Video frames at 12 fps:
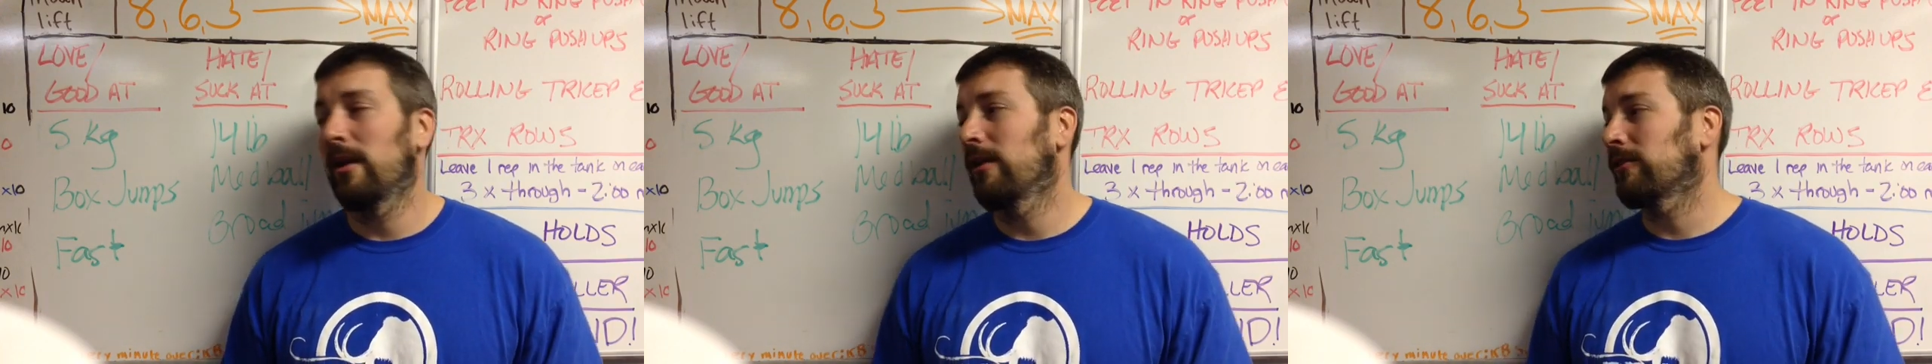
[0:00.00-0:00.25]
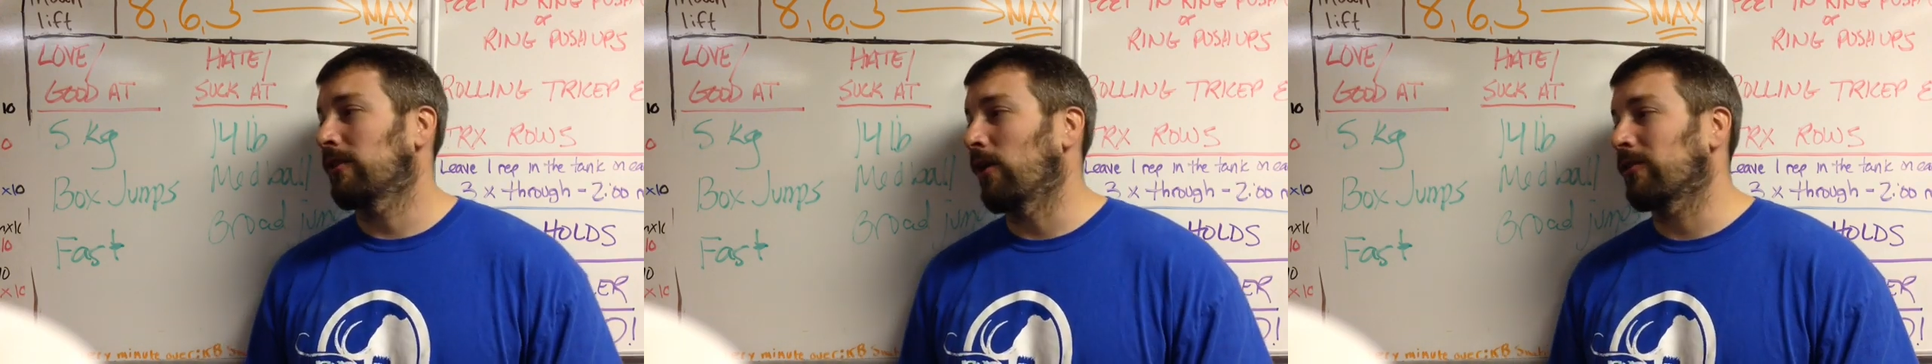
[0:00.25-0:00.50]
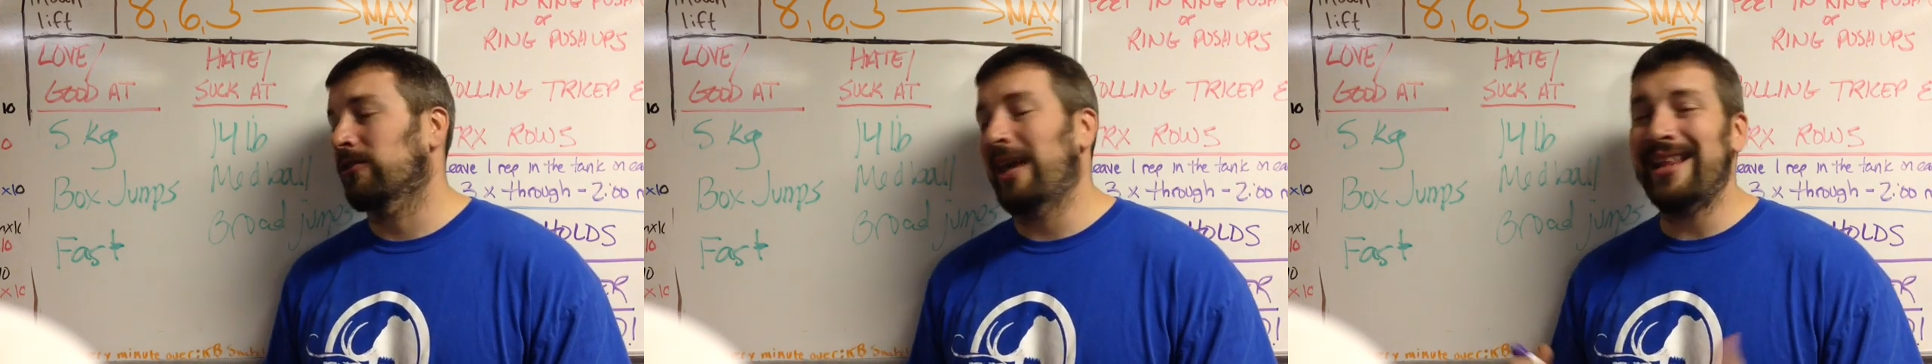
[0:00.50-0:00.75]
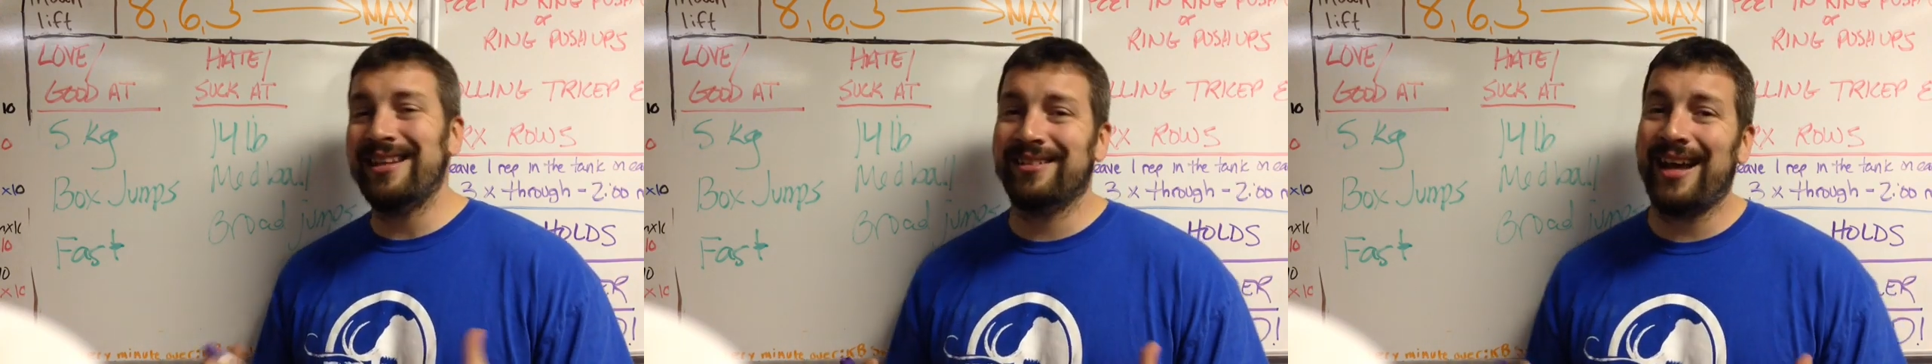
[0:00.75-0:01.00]
So,
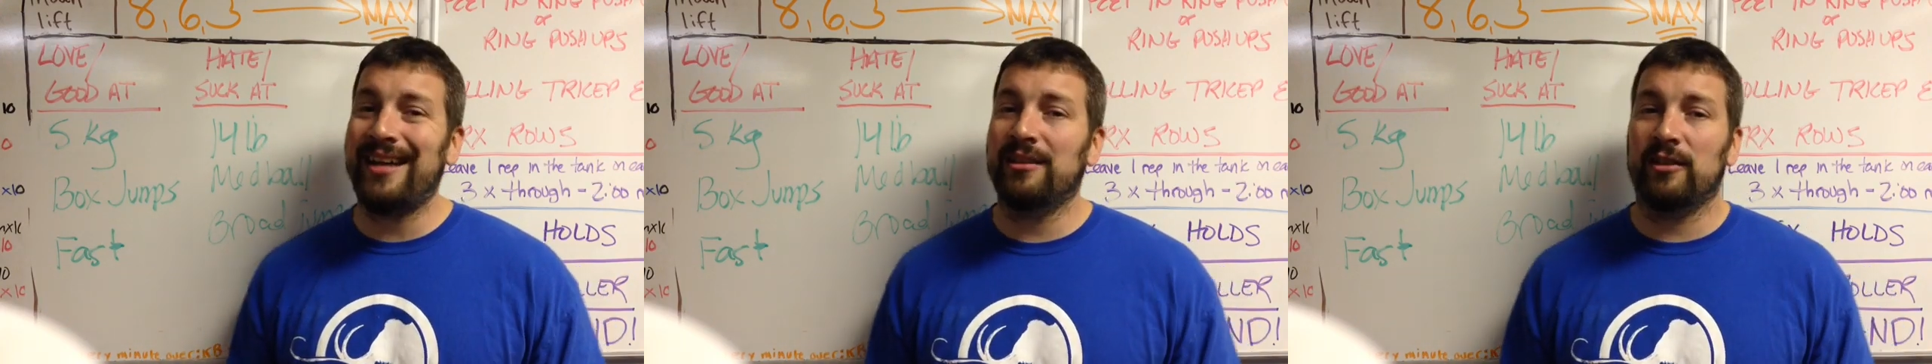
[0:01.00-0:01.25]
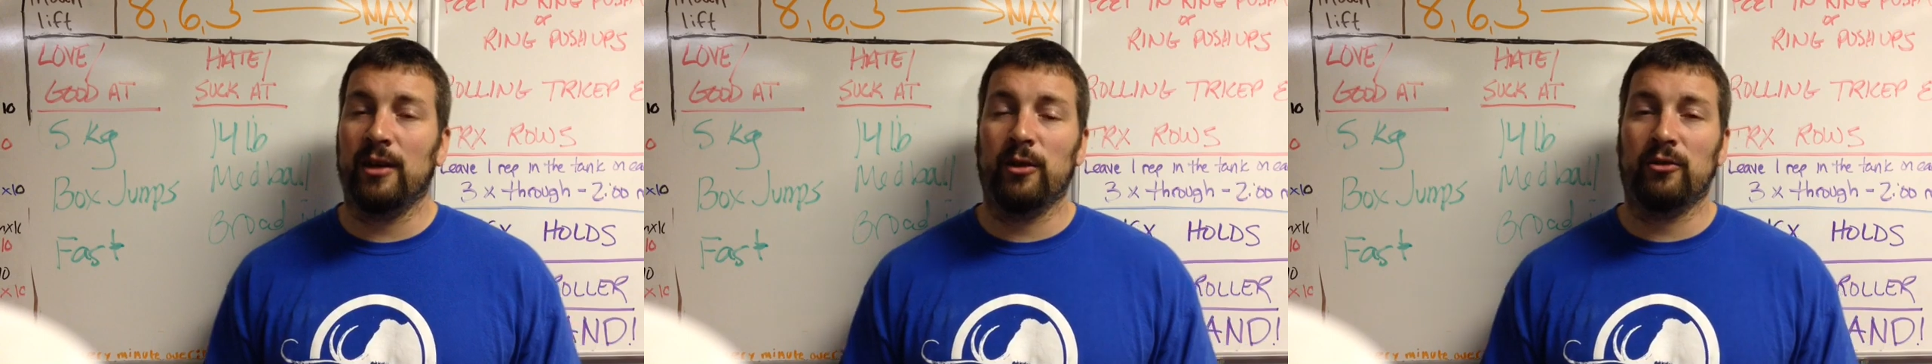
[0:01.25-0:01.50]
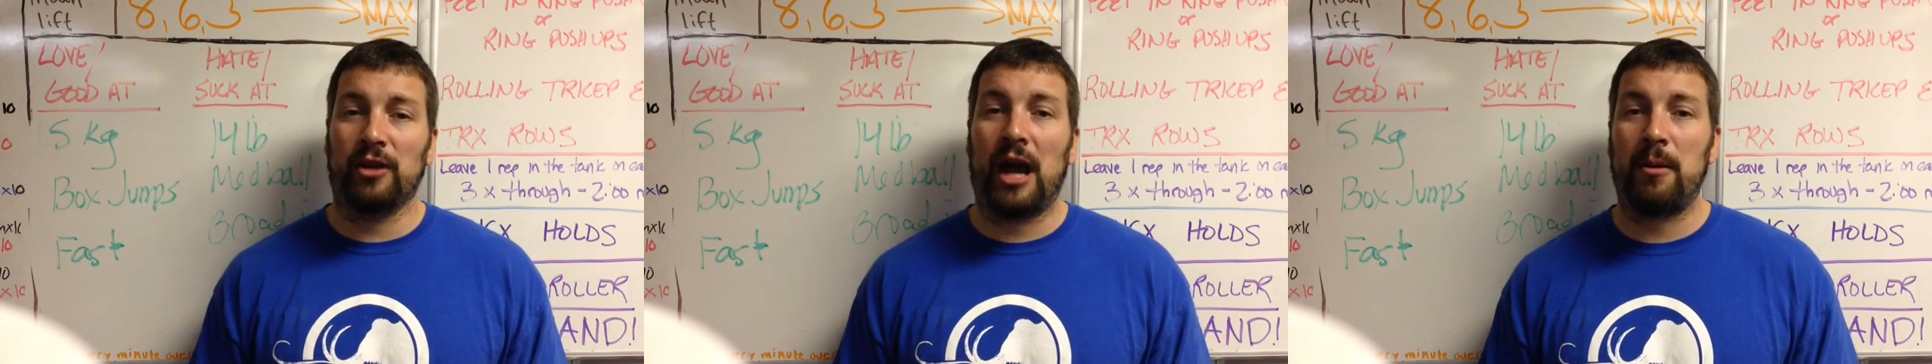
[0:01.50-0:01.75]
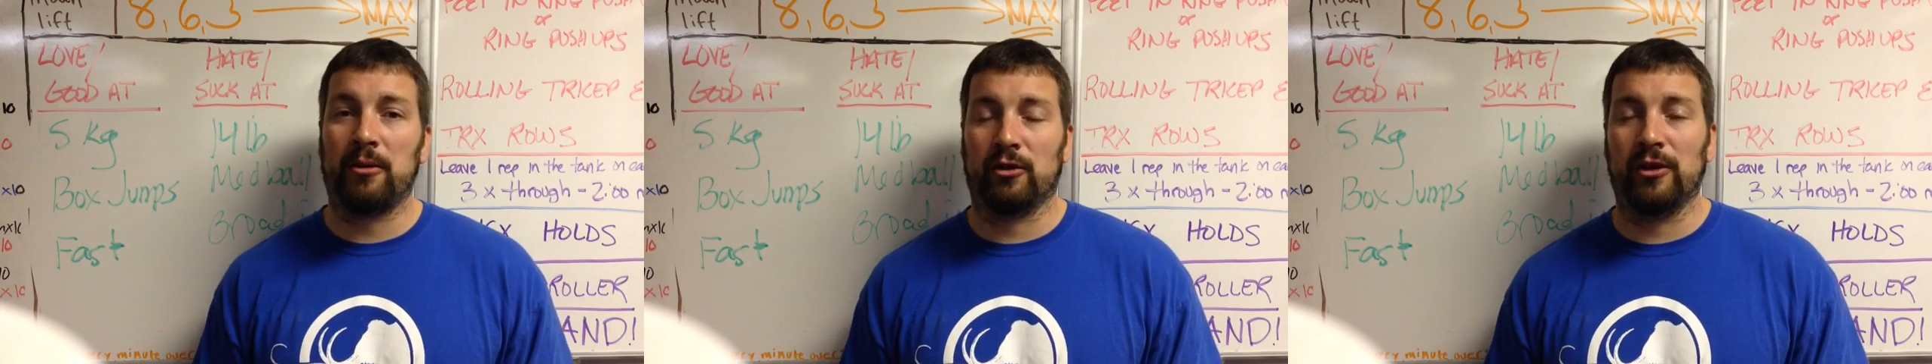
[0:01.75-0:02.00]
say this had to deal with
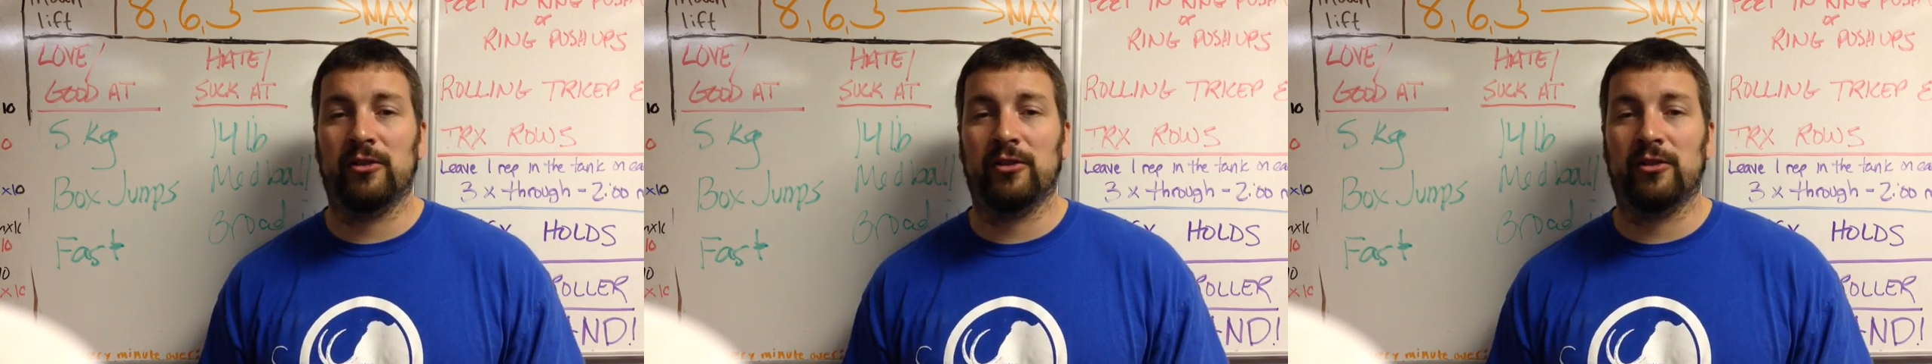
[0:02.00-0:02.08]
geometry.